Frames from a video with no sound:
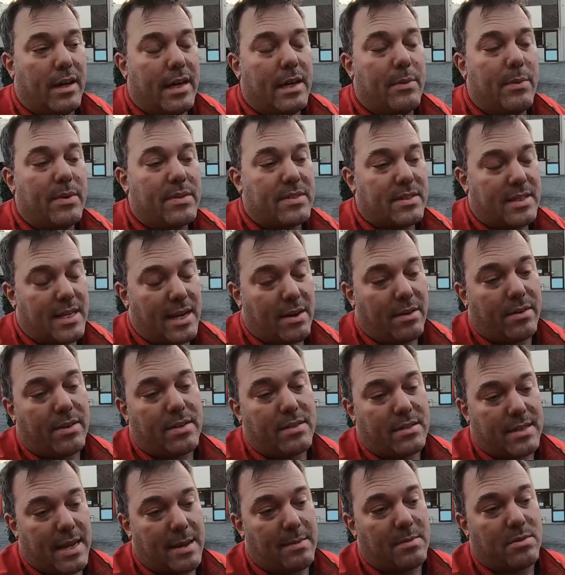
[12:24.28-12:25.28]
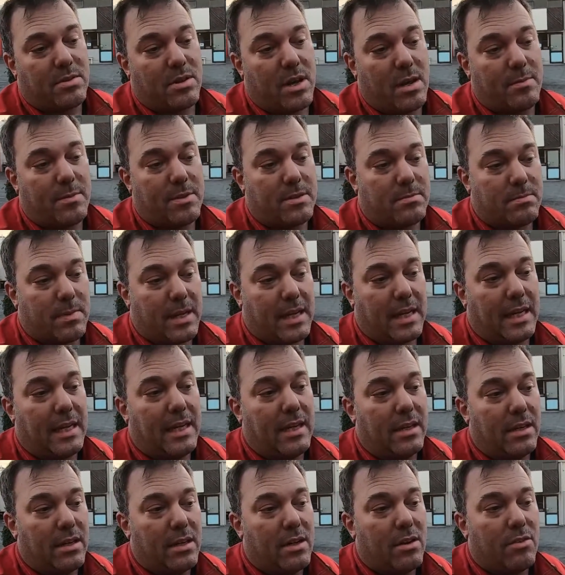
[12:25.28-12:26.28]
he was there at the same time as
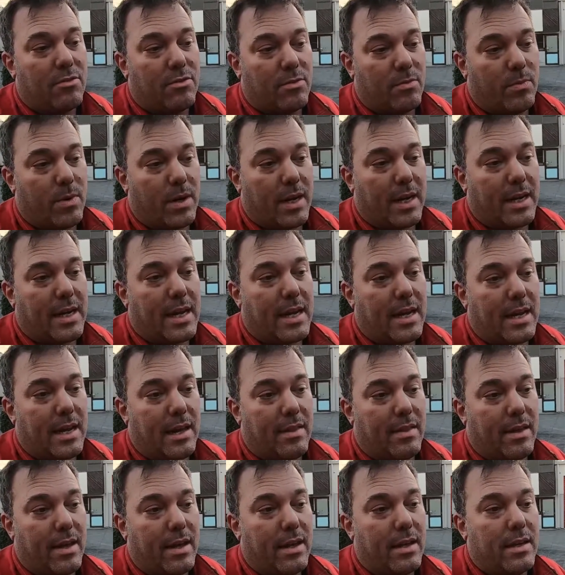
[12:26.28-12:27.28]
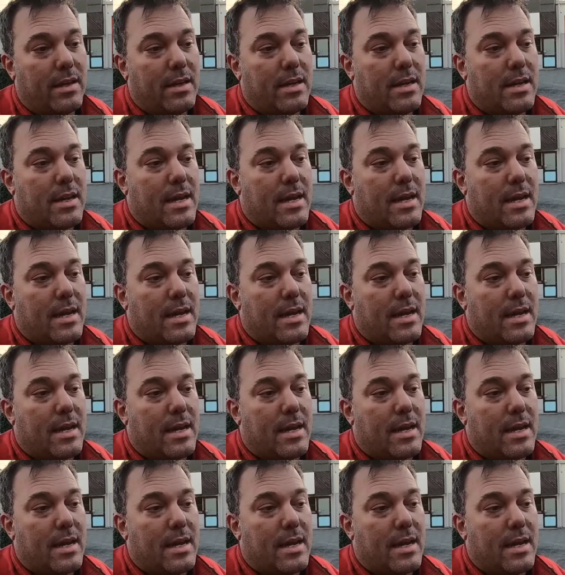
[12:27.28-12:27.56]
me, from what I can gather.